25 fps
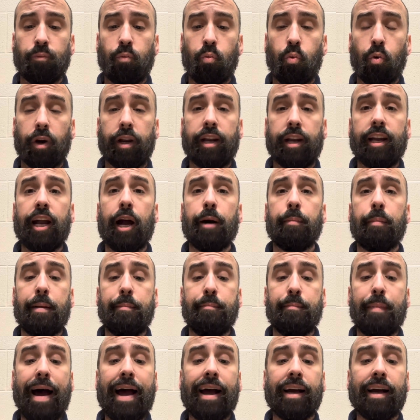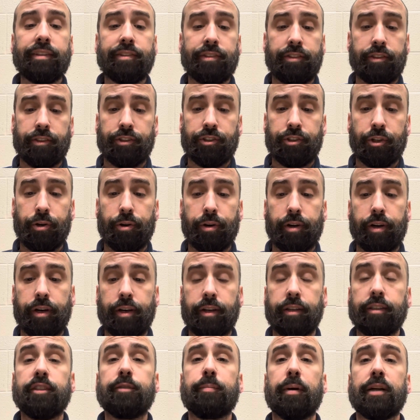working on my master's degree
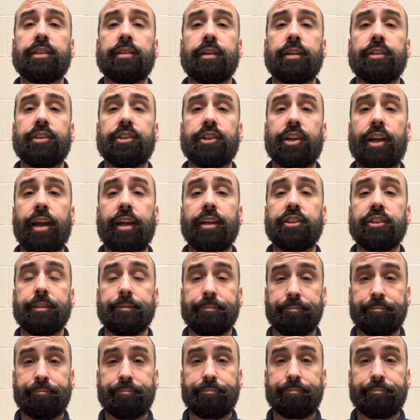in special education.